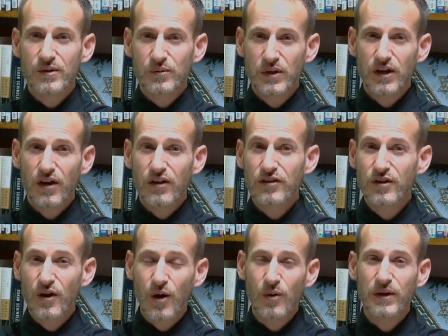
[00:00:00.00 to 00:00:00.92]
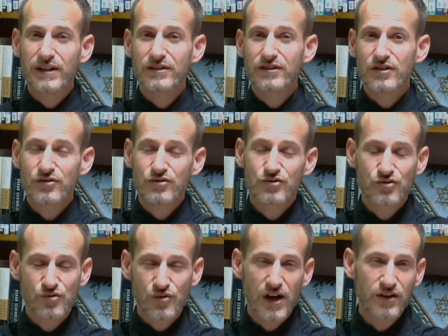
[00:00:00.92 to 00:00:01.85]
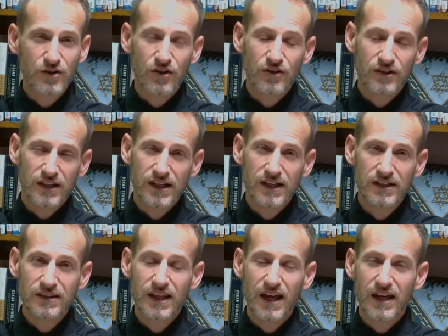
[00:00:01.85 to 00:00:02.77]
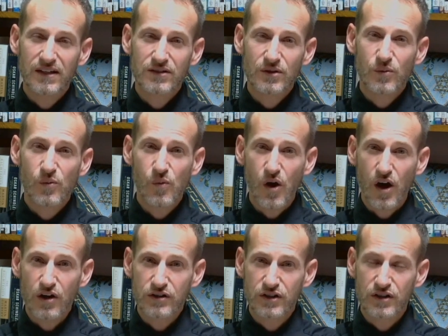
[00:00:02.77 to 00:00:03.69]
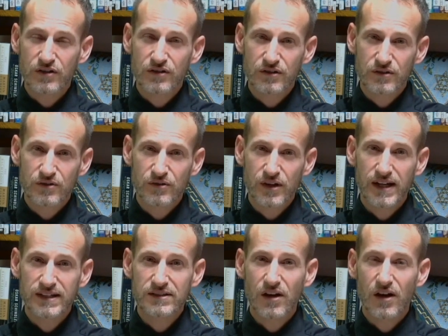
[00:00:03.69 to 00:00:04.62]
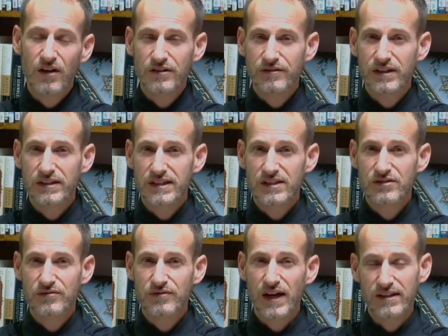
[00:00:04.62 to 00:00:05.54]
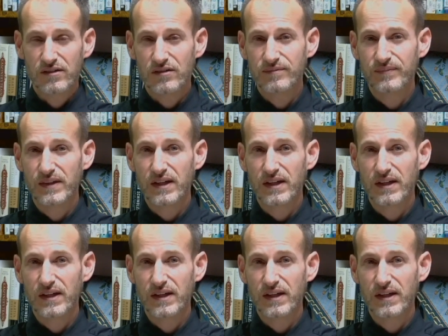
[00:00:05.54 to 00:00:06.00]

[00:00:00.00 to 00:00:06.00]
we are going to struggle in that walk, right? All of it is vital.